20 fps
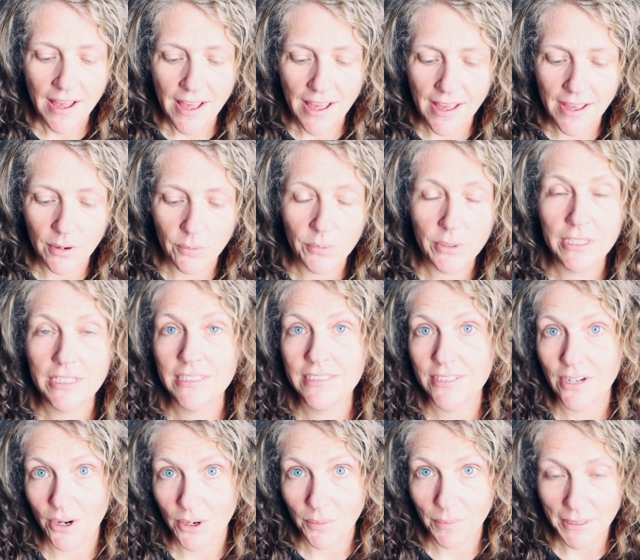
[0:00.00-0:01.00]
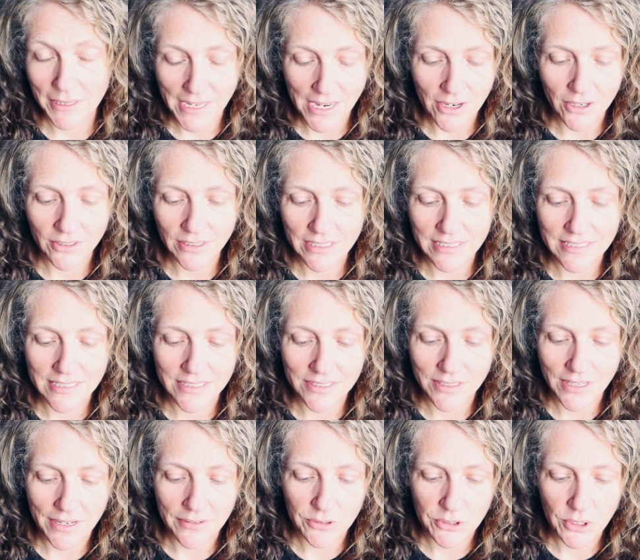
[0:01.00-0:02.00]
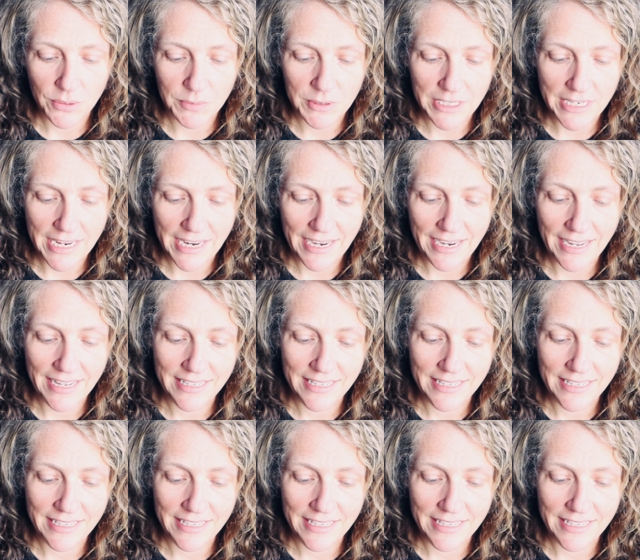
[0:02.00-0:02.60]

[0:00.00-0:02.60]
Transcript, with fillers: And we did talk about that on Lisa's live stream today.